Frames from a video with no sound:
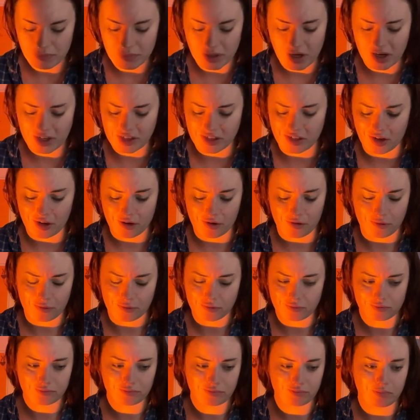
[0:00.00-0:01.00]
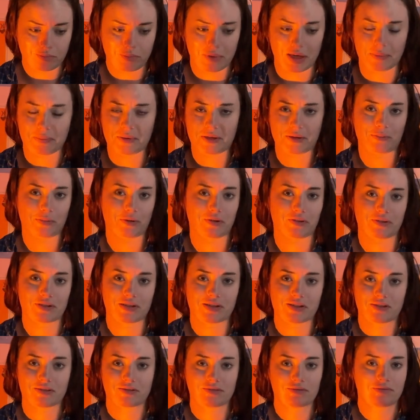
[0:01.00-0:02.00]
I know my
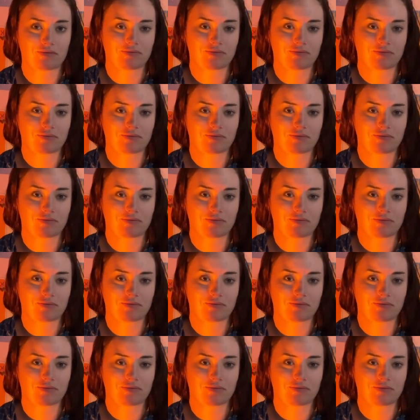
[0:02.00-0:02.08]
people's.